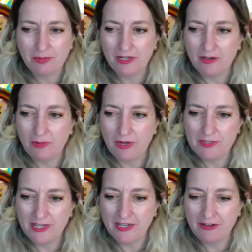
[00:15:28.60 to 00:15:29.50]
plug a
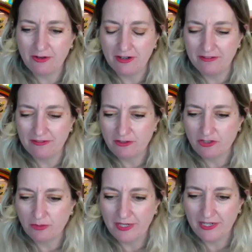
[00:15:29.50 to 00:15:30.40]
website or a
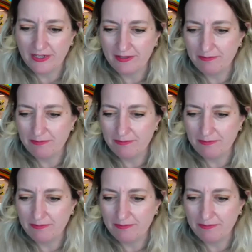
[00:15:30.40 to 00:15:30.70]
social media